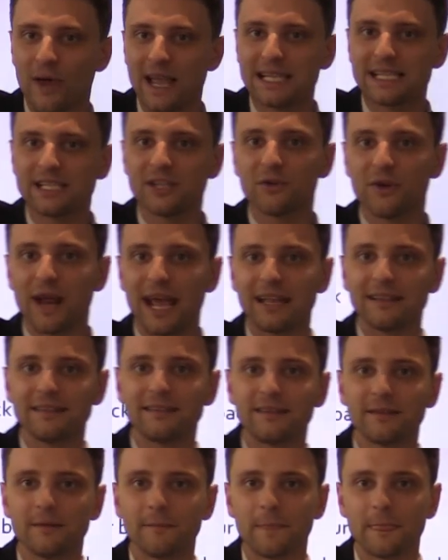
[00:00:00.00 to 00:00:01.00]
Raise your
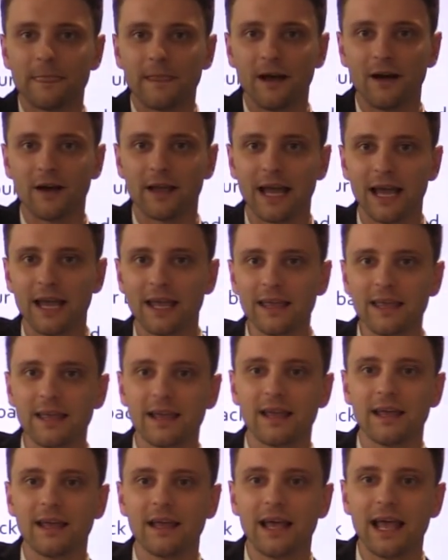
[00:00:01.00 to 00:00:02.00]
hand.
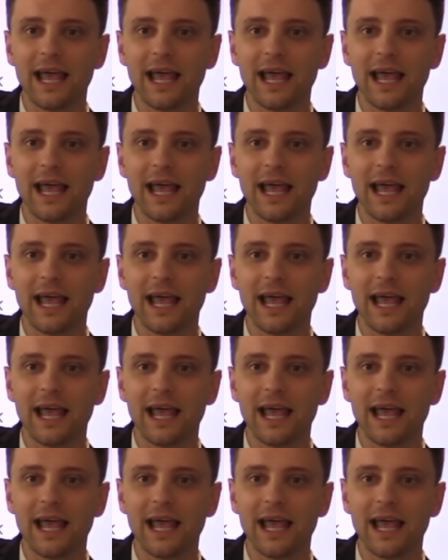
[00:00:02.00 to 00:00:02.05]
Okay?